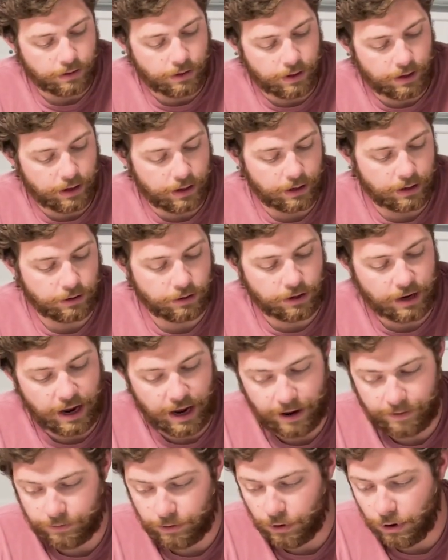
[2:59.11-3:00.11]
then you
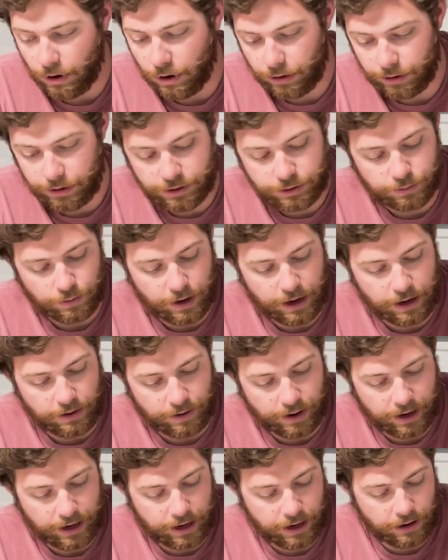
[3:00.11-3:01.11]
have your harness wire
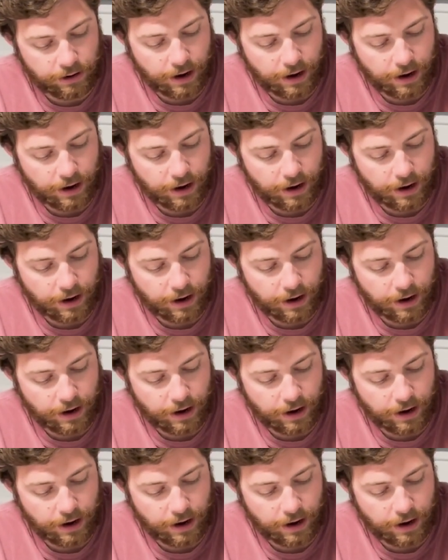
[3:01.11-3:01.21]
right here.